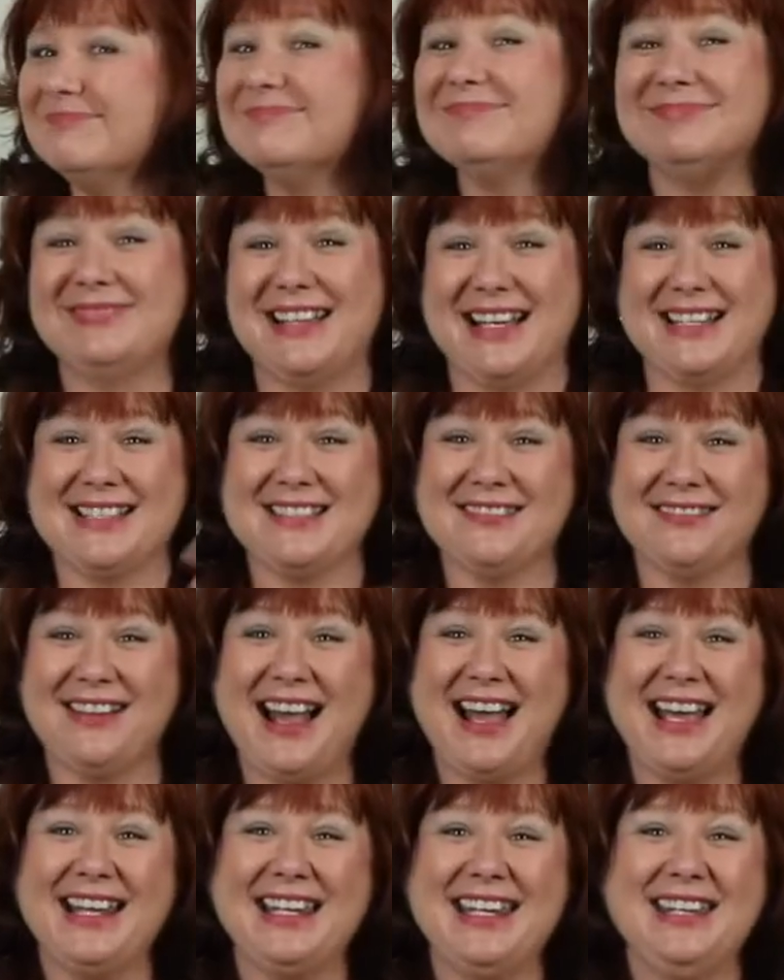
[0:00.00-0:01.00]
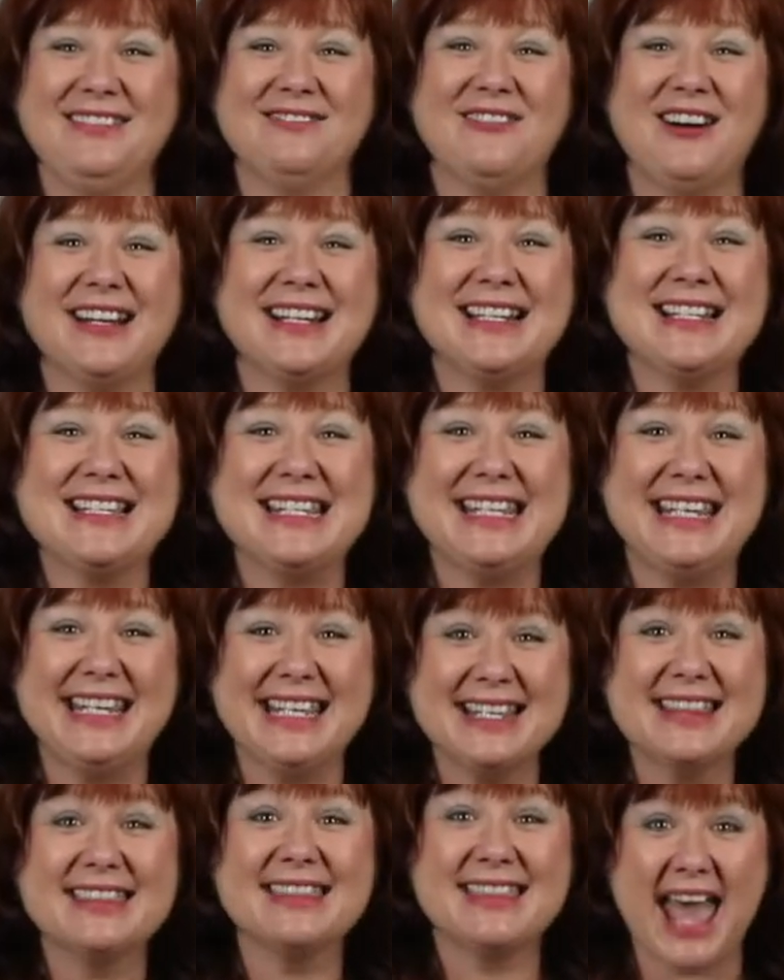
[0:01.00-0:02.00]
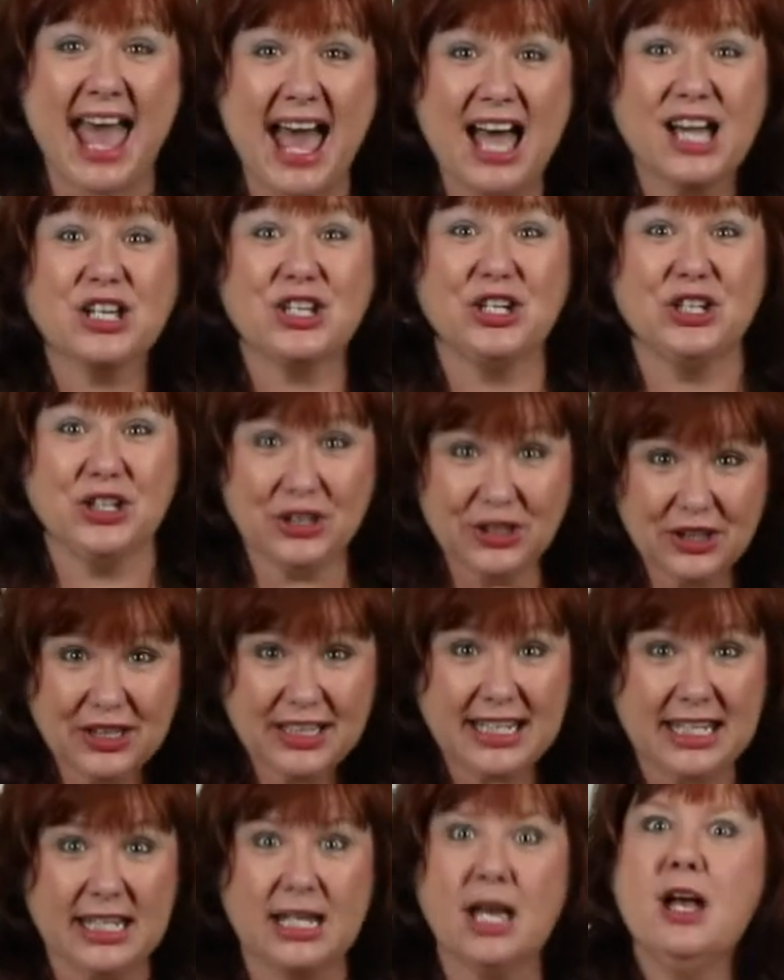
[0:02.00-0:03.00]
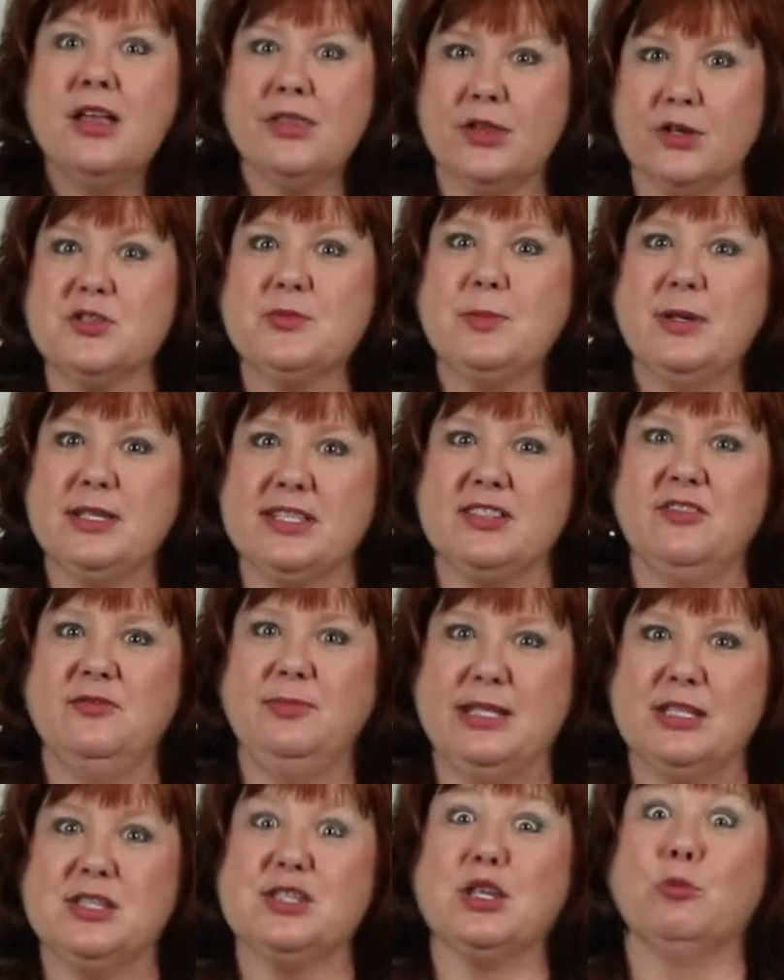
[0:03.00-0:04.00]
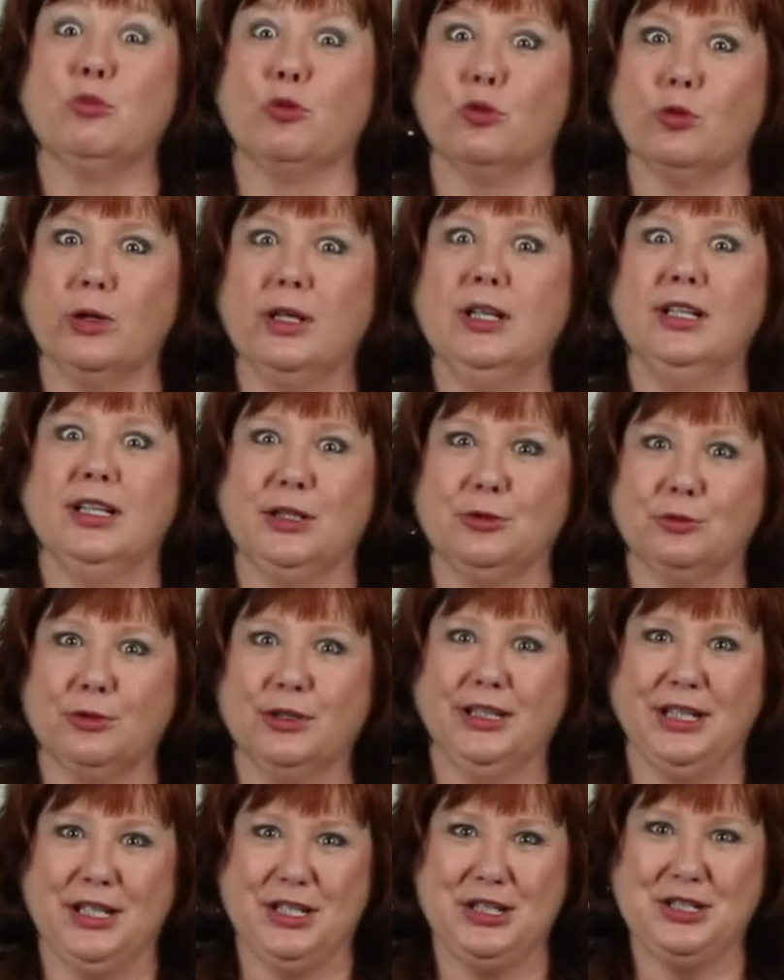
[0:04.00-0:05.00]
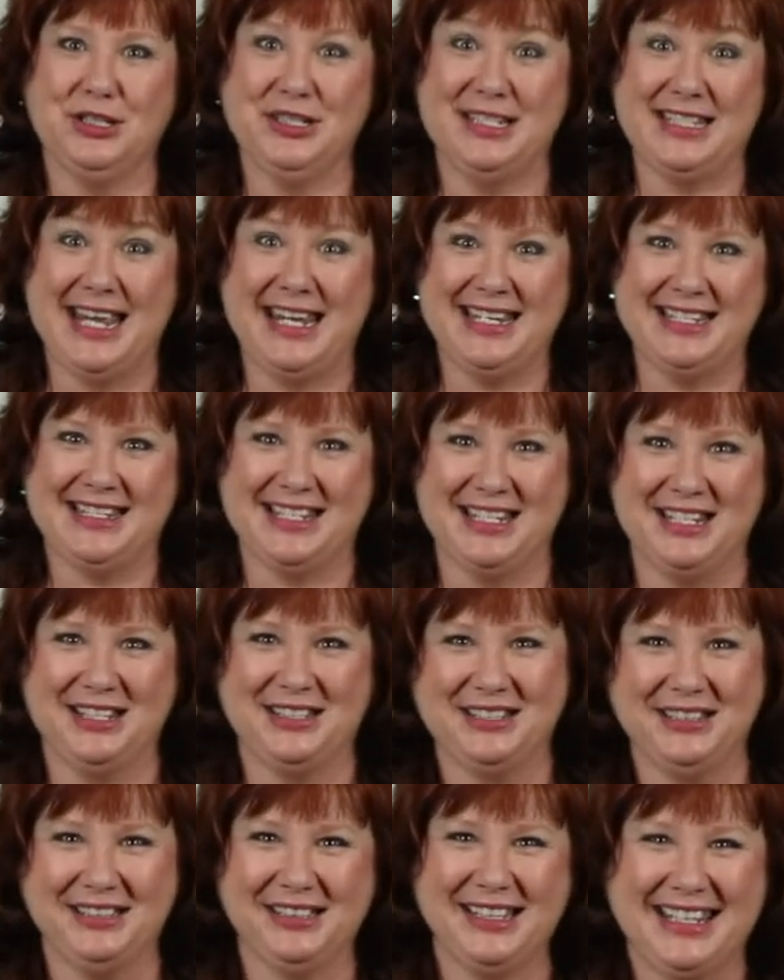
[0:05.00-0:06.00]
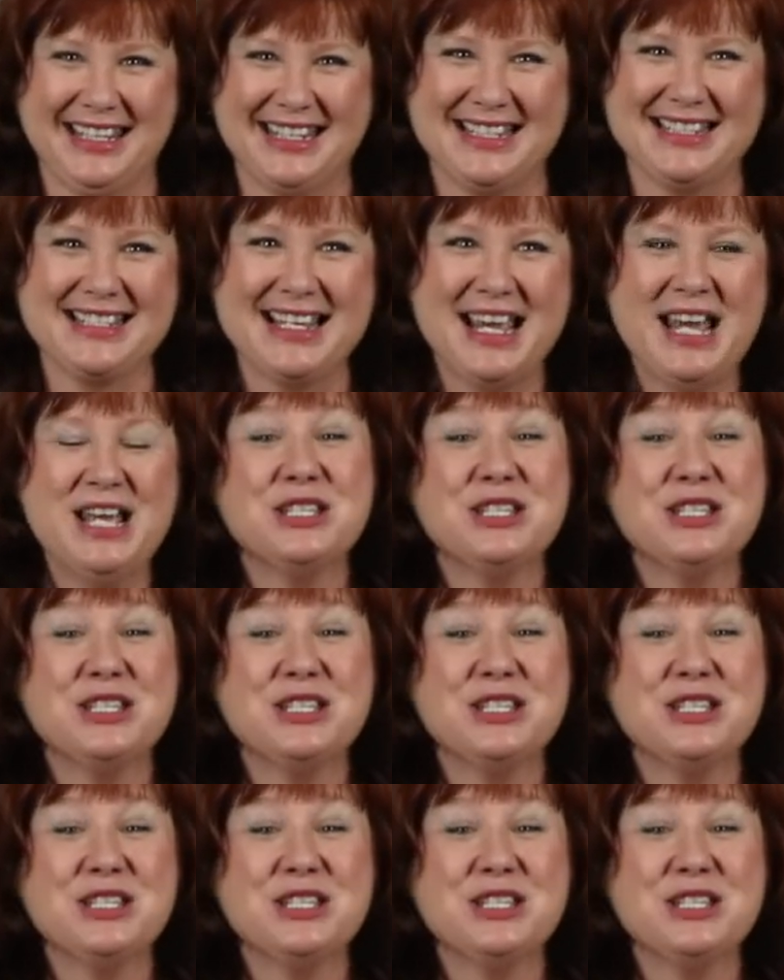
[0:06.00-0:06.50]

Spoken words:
That's right, he wanted to get that cookie. Those must have been some really, really good tasting cookies.